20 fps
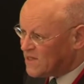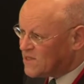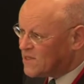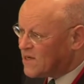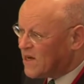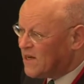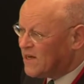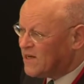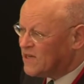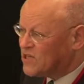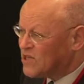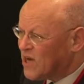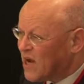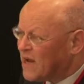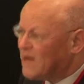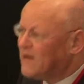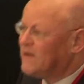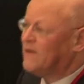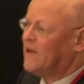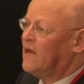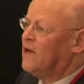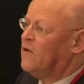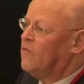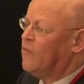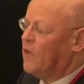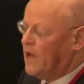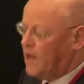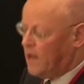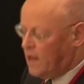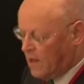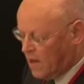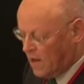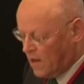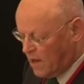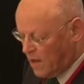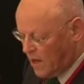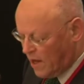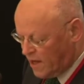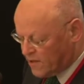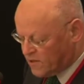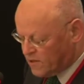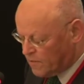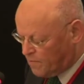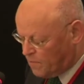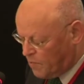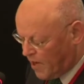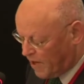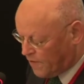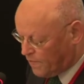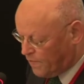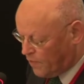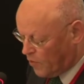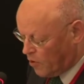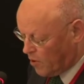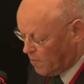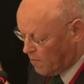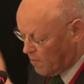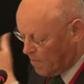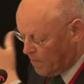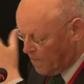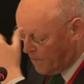designed in a way as a platform.